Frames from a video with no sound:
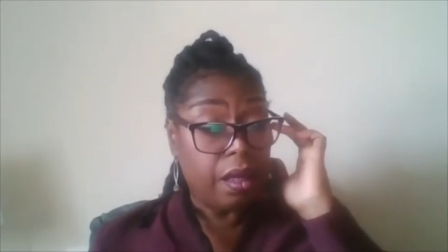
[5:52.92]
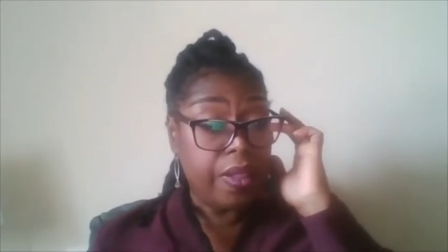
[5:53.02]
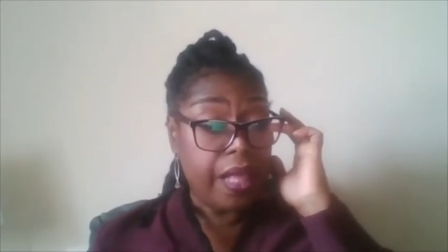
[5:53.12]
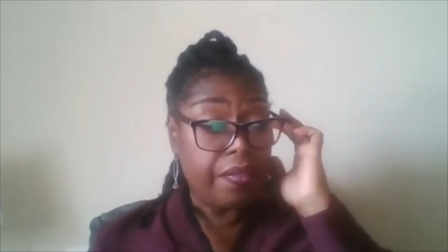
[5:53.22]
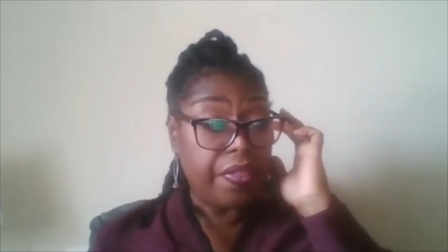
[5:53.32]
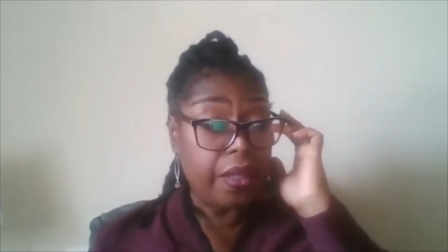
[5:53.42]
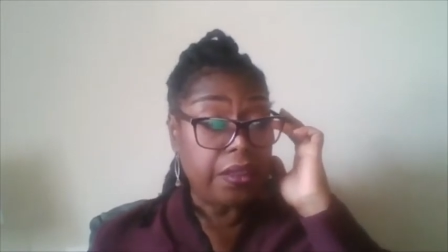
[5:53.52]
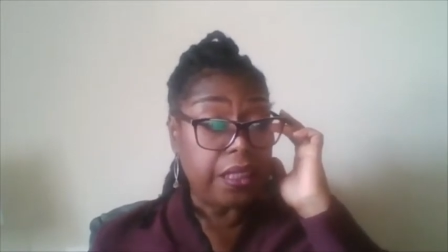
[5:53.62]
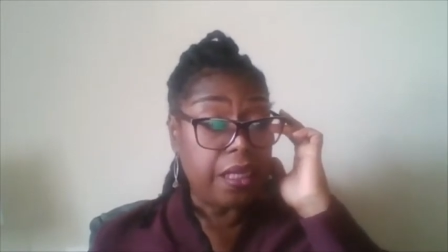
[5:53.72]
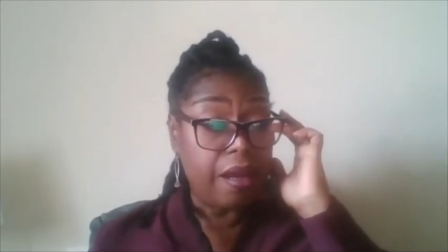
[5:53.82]
without the
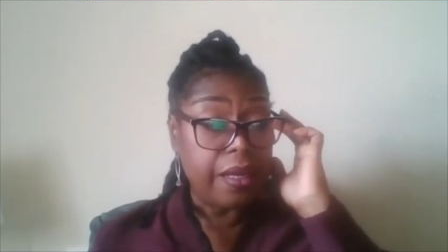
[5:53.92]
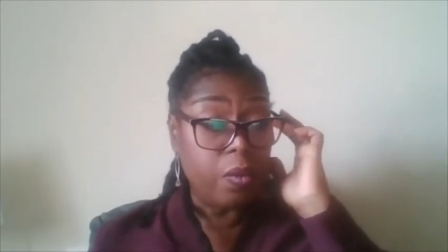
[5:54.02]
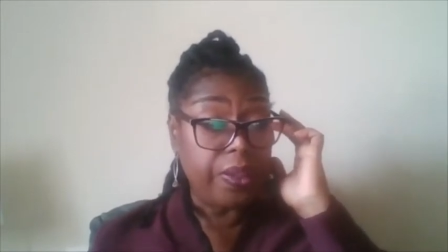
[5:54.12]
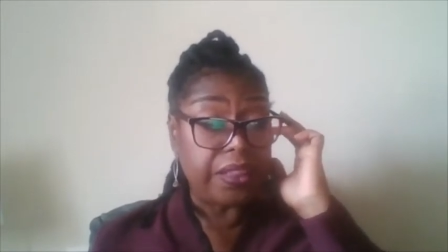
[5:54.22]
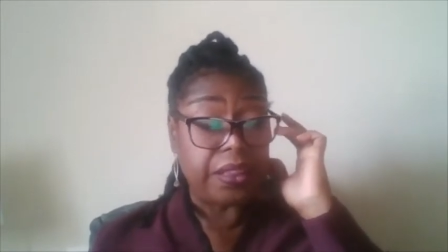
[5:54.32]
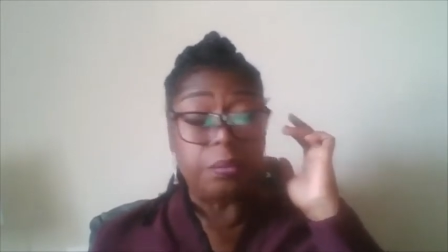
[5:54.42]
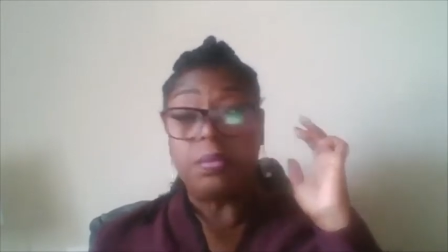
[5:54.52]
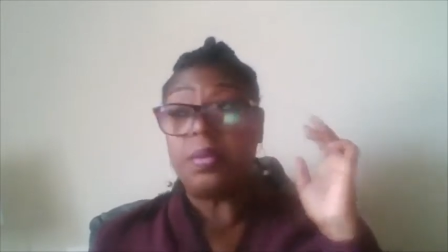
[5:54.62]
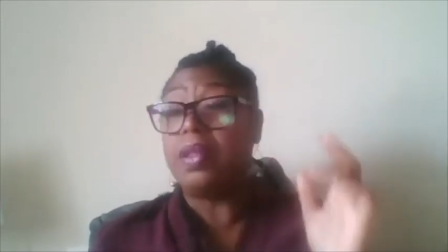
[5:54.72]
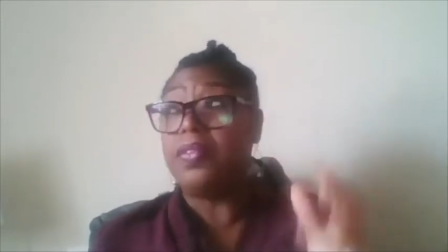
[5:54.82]
underlying wisdom
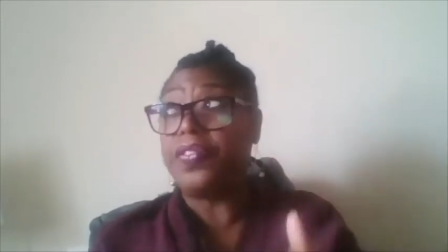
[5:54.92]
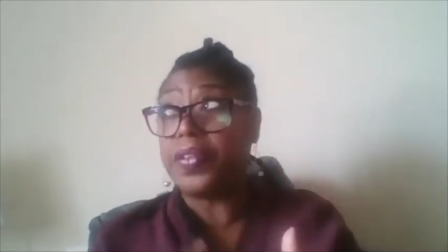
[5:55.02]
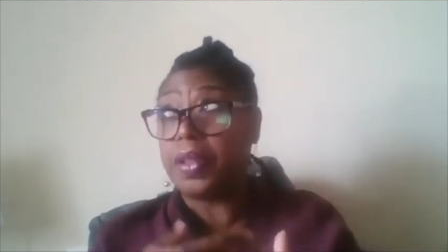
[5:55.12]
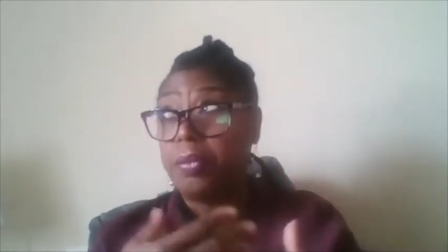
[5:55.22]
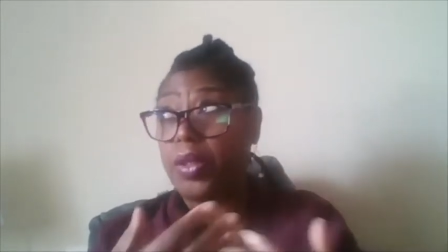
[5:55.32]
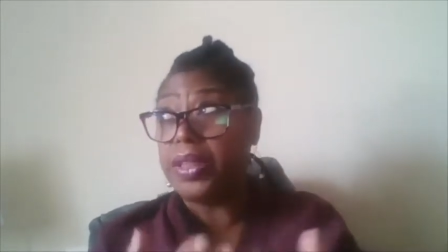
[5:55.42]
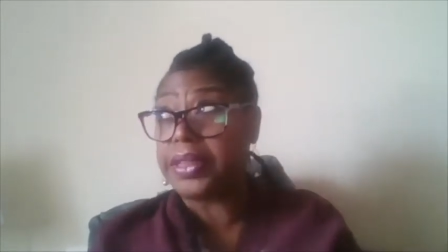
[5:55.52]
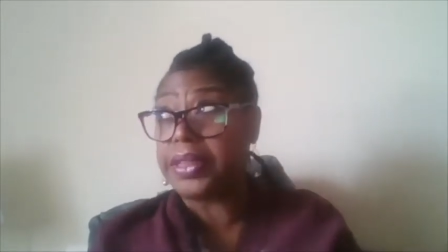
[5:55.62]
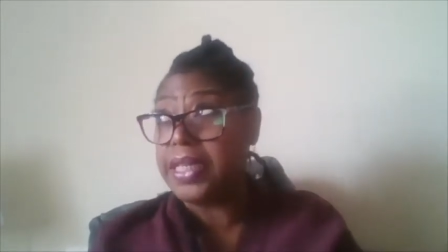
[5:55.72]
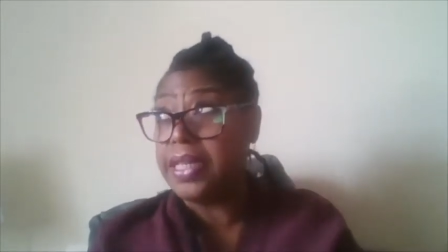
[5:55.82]
of
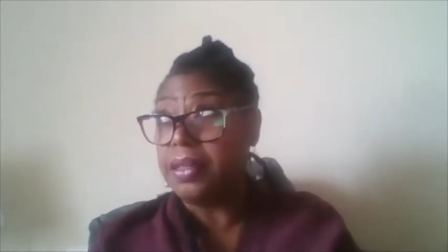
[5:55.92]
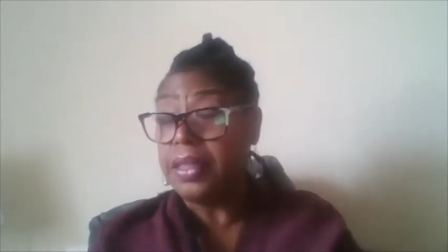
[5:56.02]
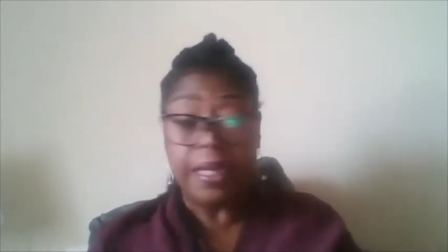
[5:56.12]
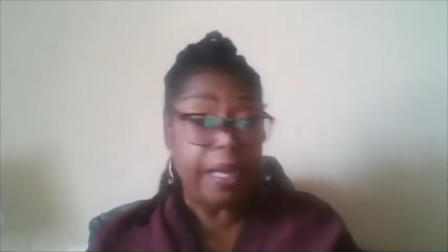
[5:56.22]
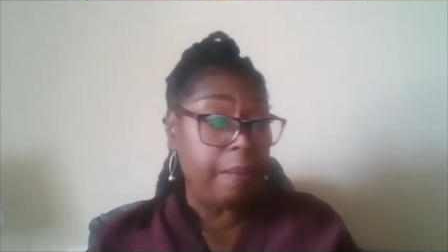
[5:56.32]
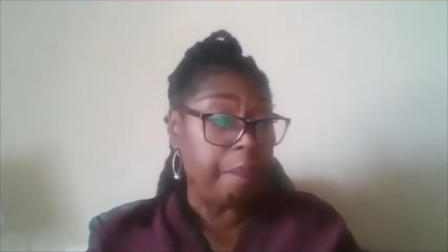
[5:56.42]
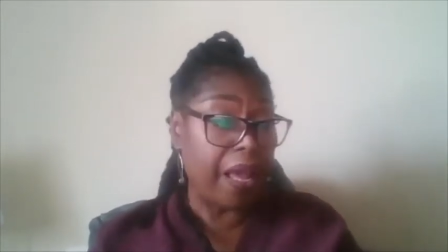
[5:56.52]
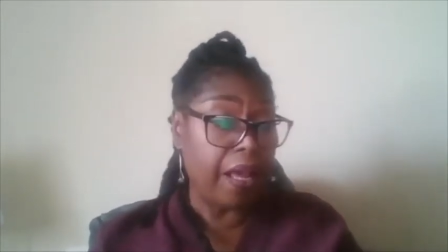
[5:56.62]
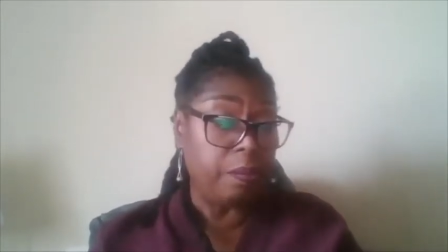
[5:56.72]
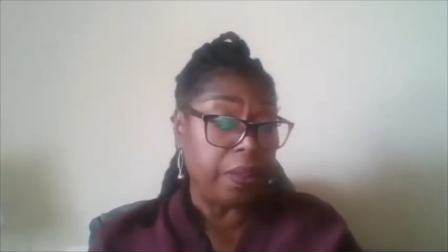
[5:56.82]
community
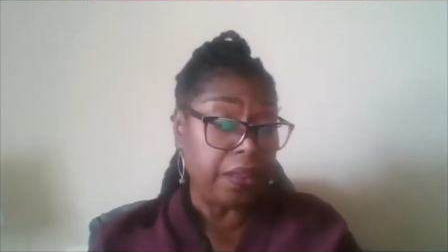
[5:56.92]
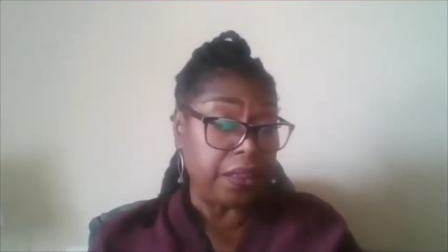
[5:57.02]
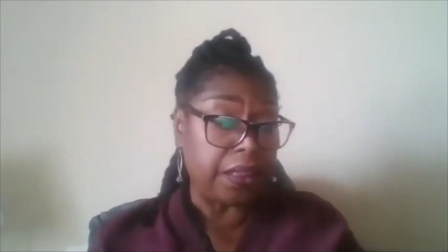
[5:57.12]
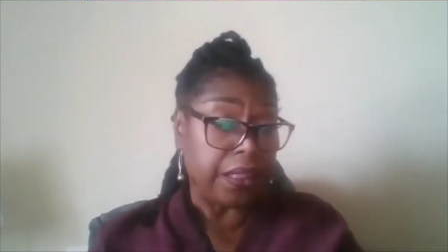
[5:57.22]
empowerment